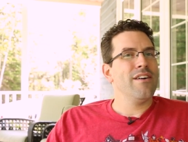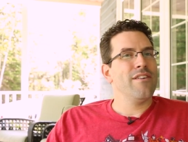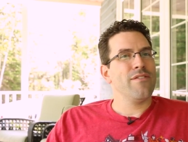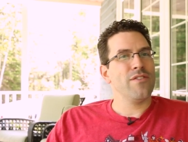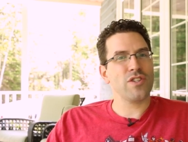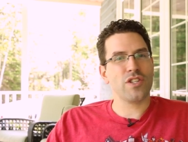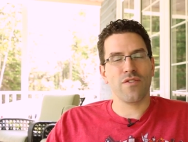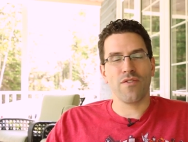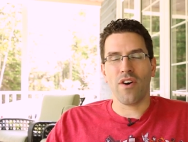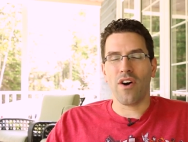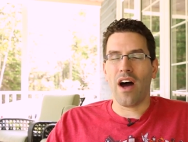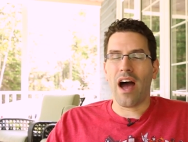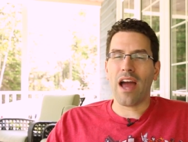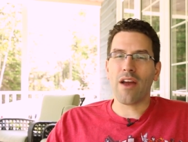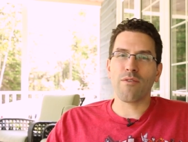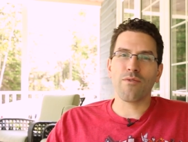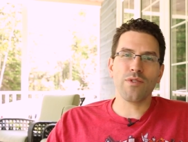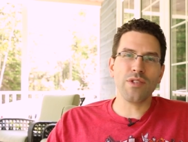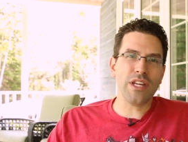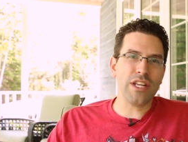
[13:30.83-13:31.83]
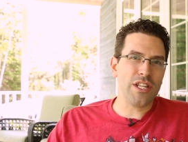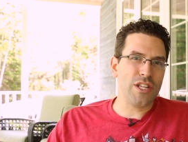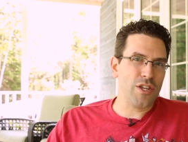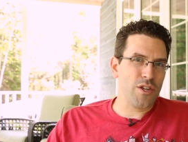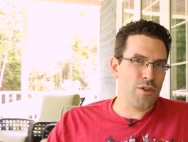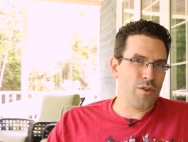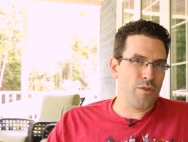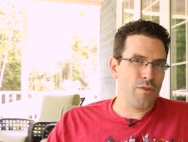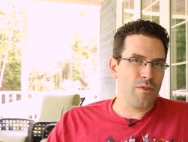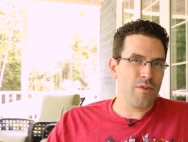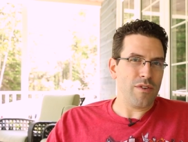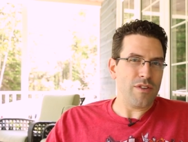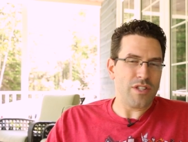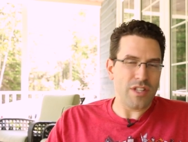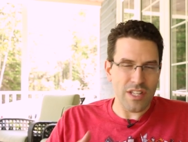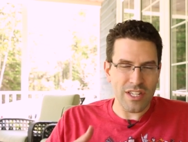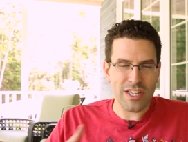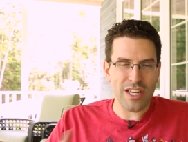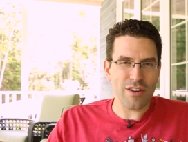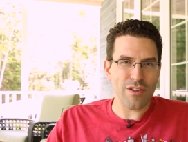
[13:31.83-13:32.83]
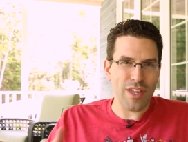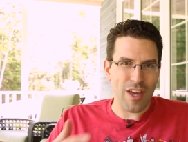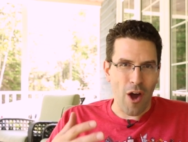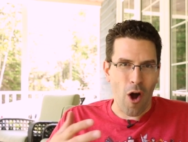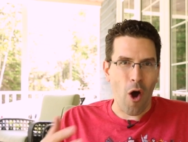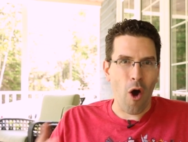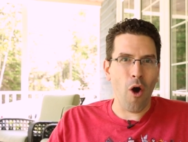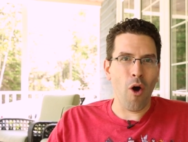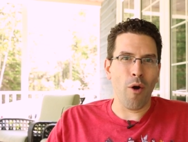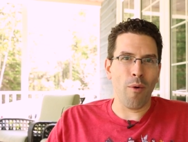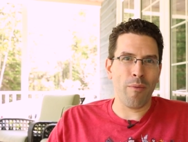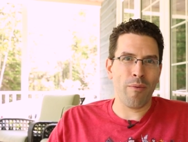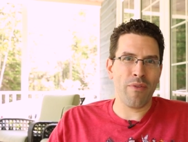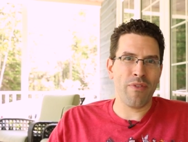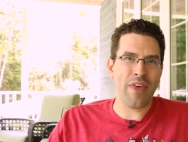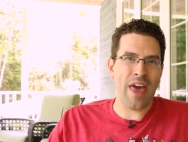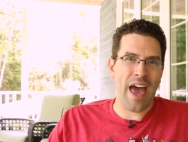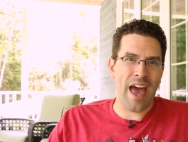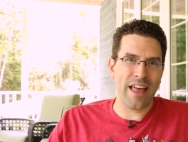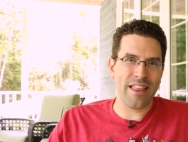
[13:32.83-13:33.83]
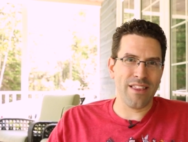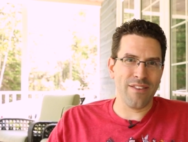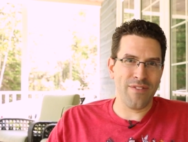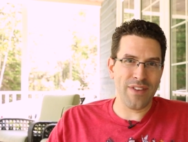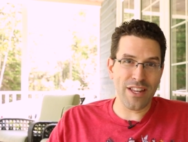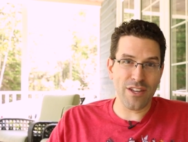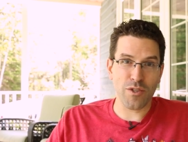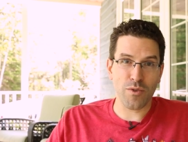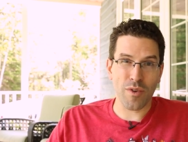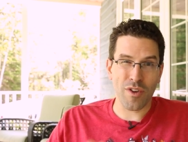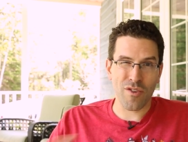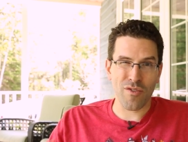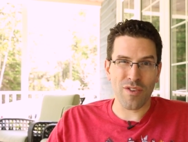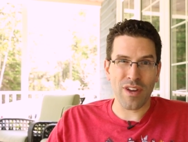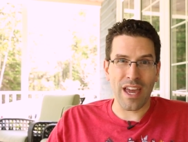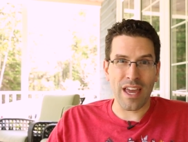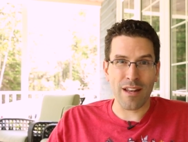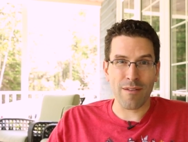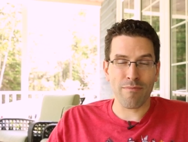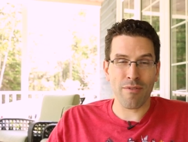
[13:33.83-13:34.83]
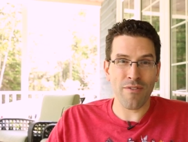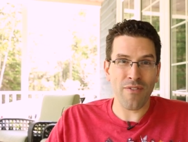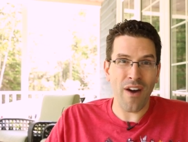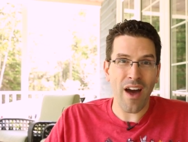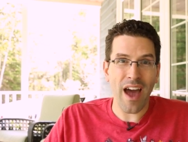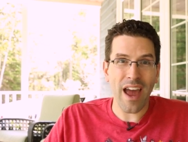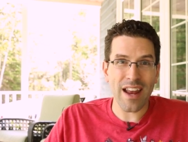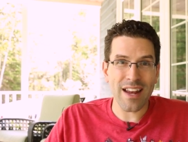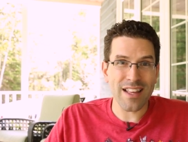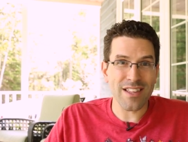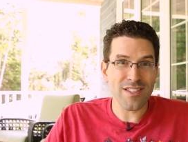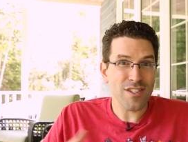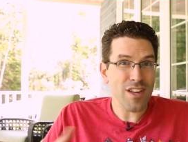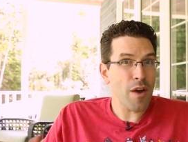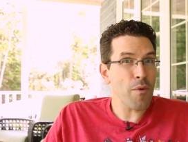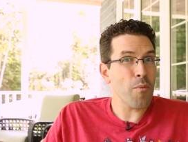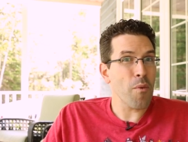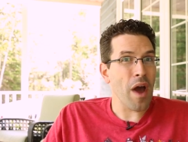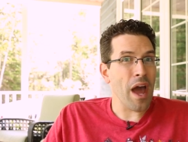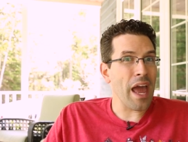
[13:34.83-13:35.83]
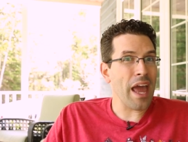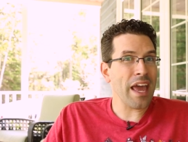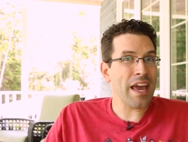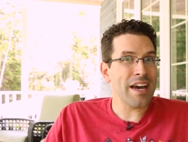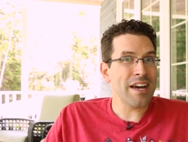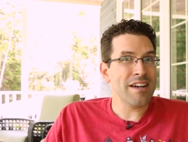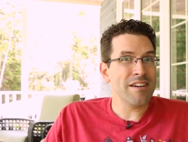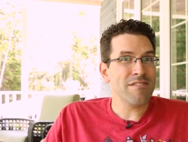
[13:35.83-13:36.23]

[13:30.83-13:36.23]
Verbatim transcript: First of all, I really do sincerely hope that the videos we create provide in some way